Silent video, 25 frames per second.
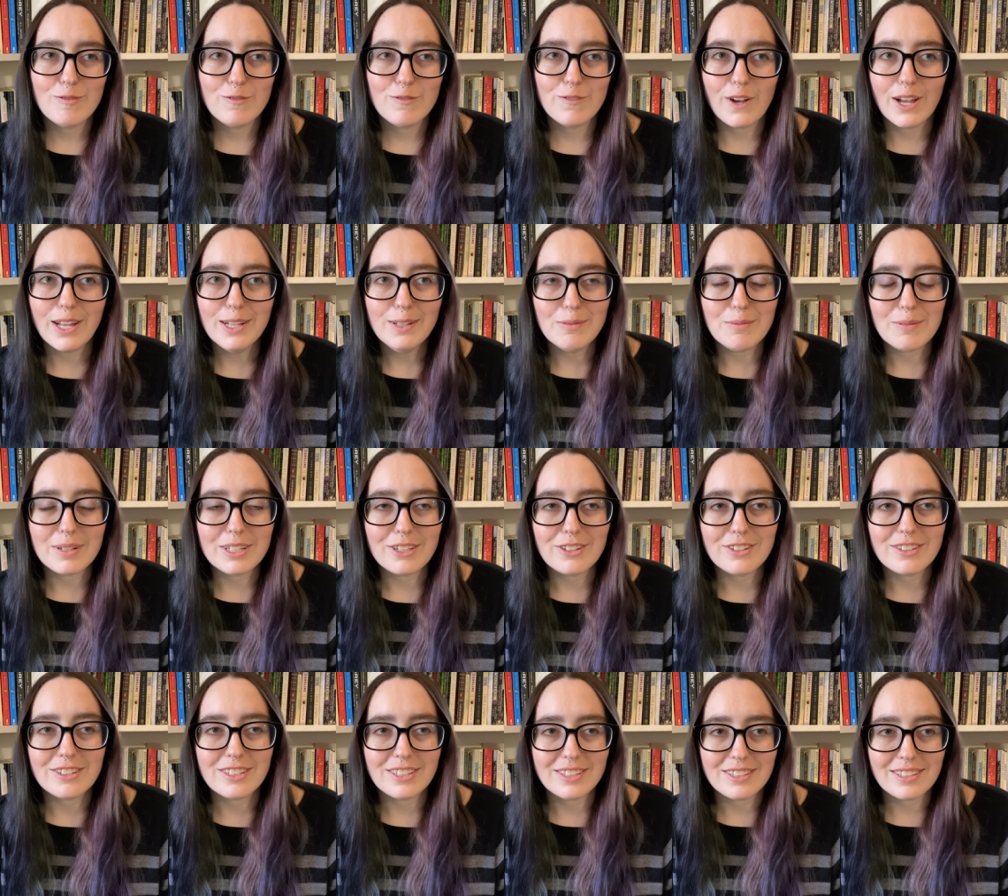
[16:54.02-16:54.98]
fun when
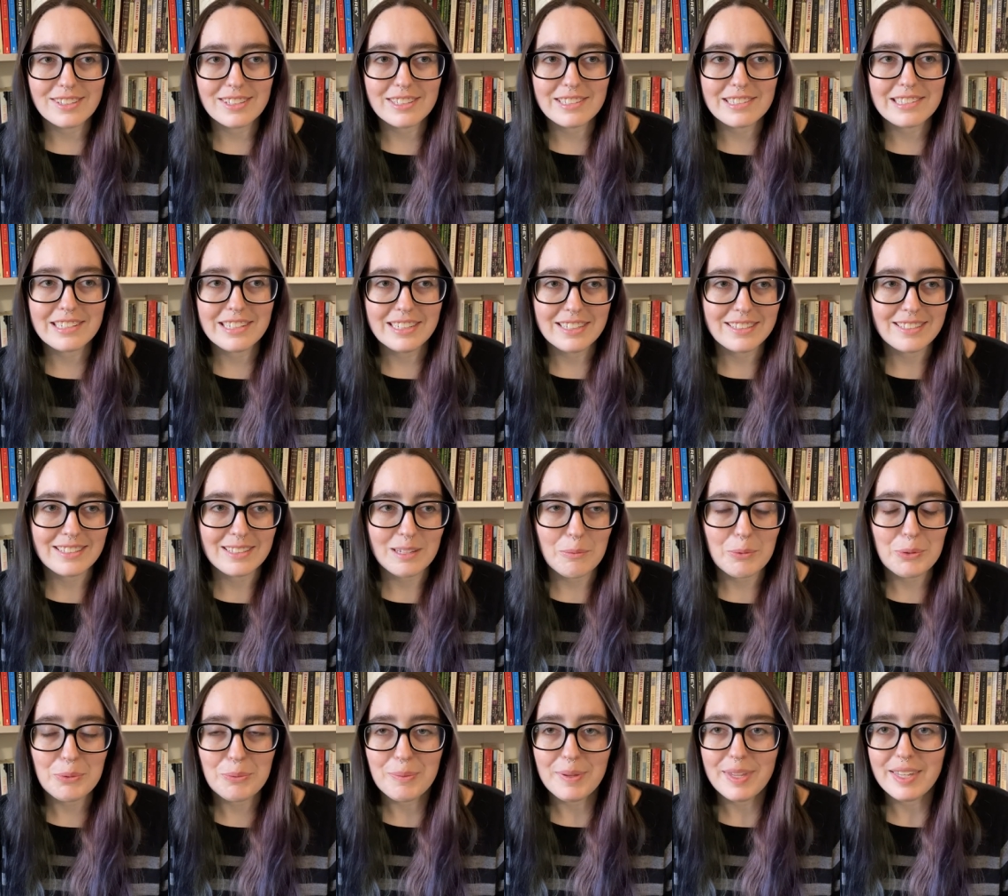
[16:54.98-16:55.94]
you're just listening to
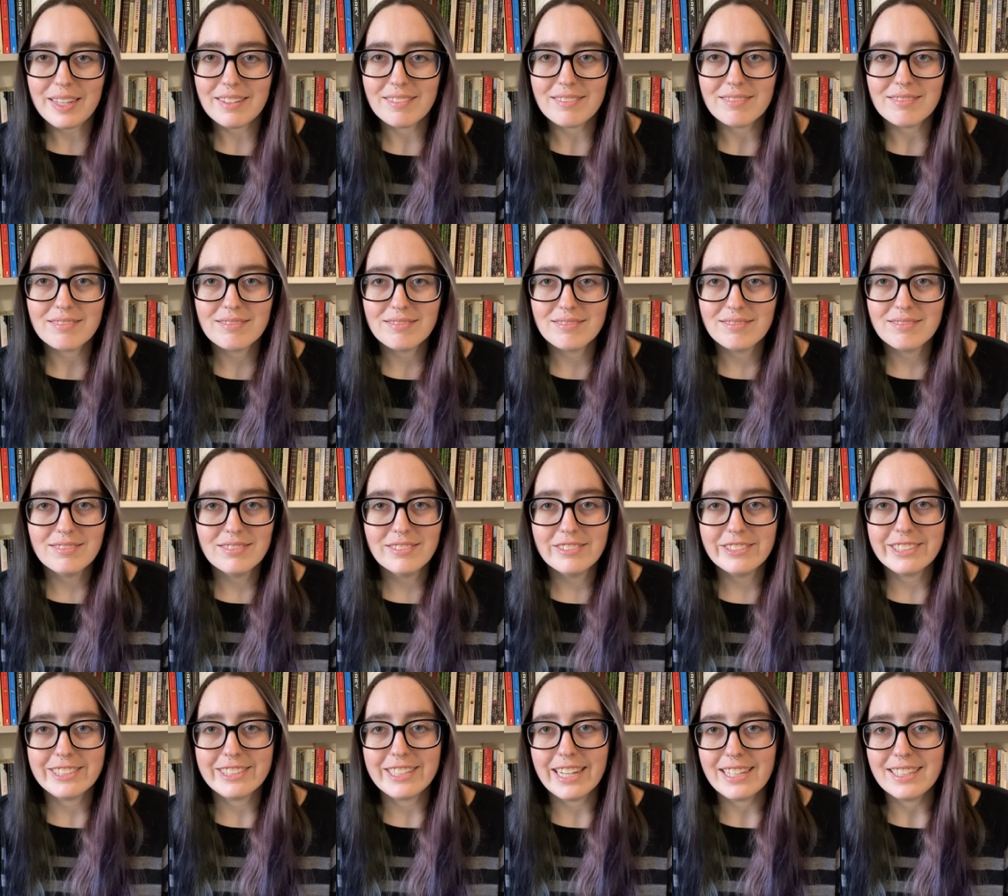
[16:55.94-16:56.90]
someone being
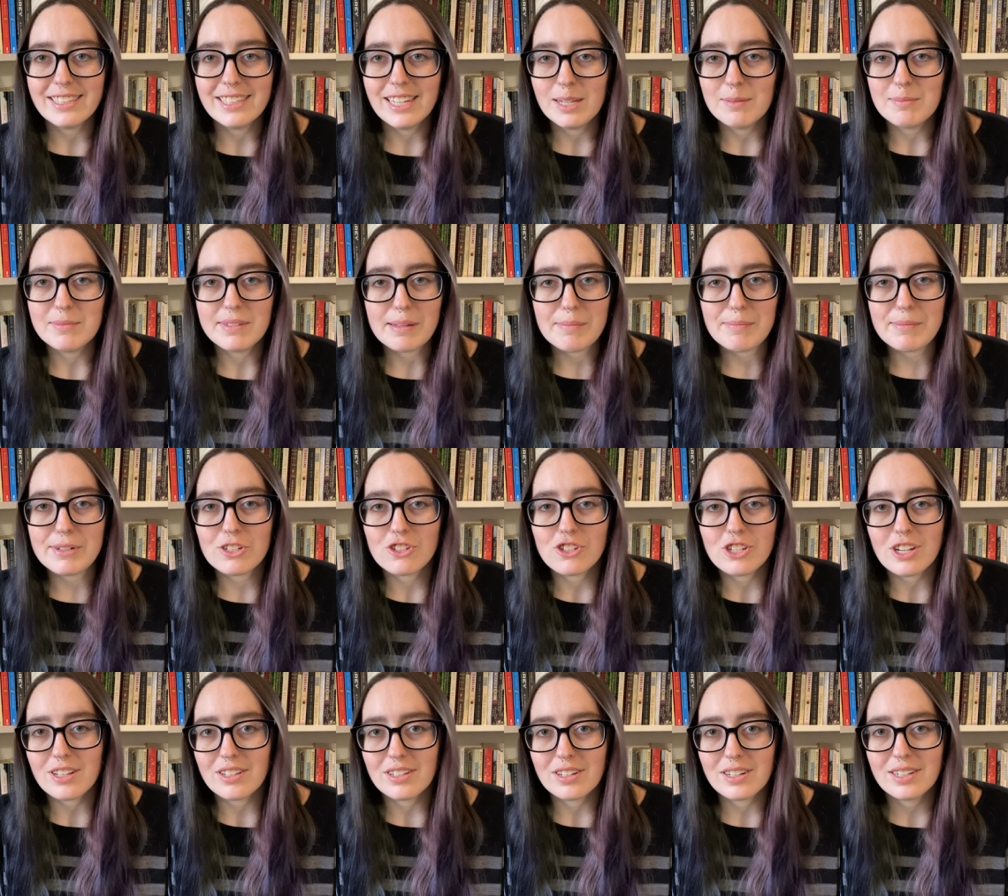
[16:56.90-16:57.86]
dead named and
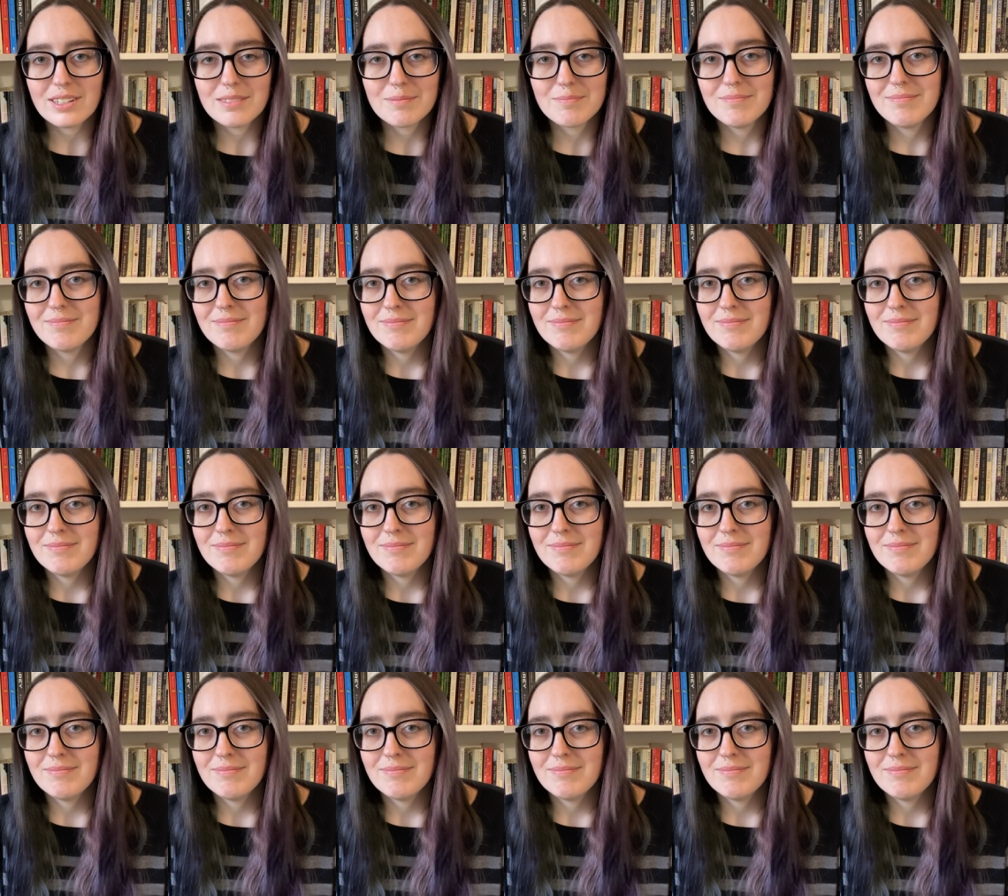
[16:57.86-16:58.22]
misgendered.